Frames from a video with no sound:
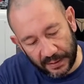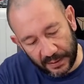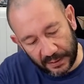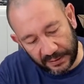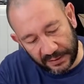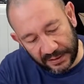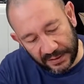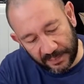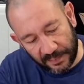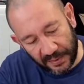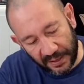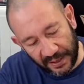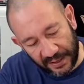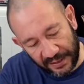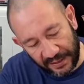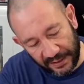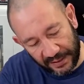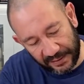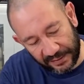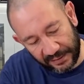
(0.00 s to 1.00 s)

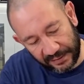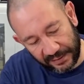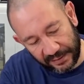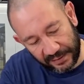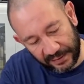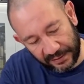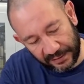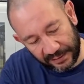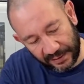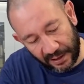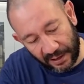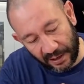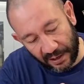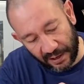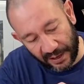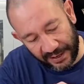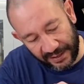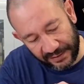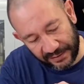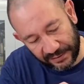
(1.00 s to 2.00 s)
display it, the
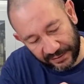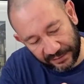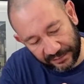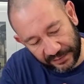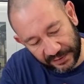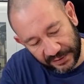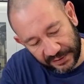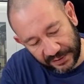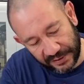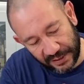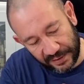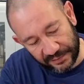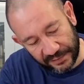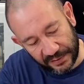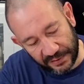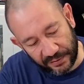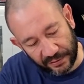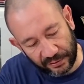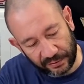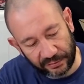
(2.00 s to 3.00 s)
height of the shelves
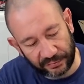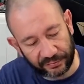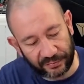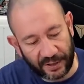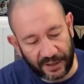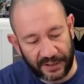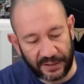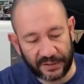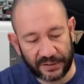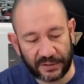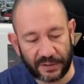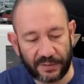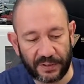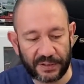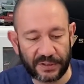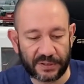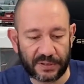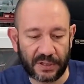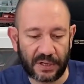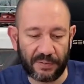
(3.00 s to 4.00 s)
are not great, so I
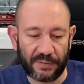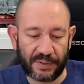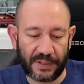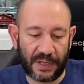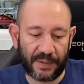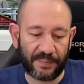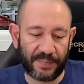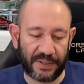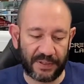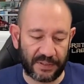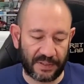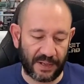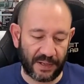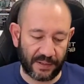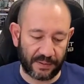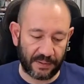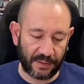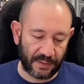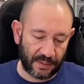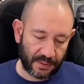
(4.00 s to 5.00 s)
just lowered that bit
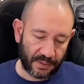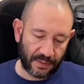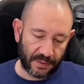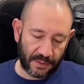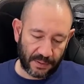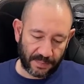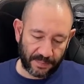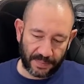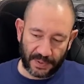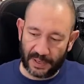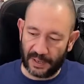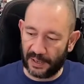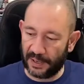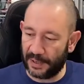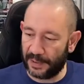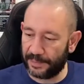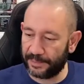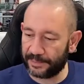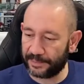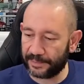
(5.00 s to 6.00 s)
down. But
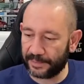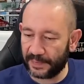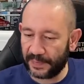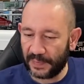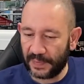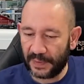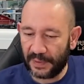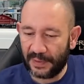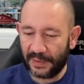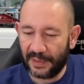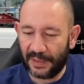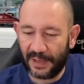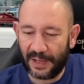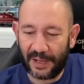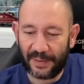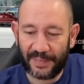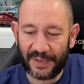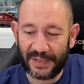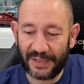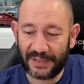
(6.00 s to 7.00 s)
I
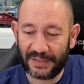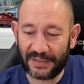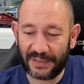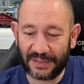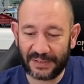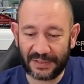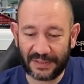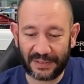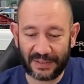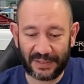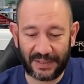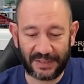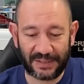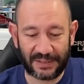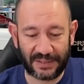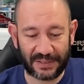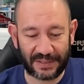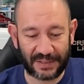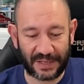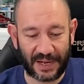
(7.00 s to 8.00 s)
mean, it's
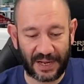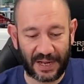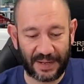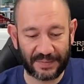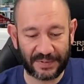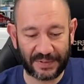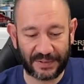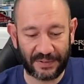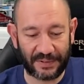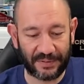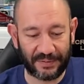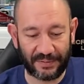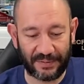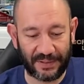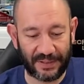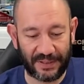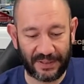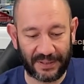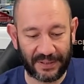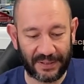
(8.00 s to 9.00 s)
just
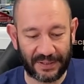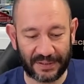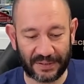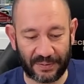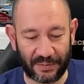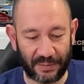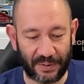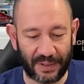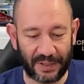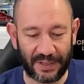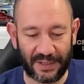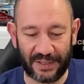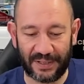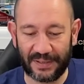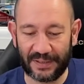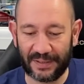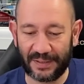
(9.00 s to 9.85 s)
absolutely, it's quality.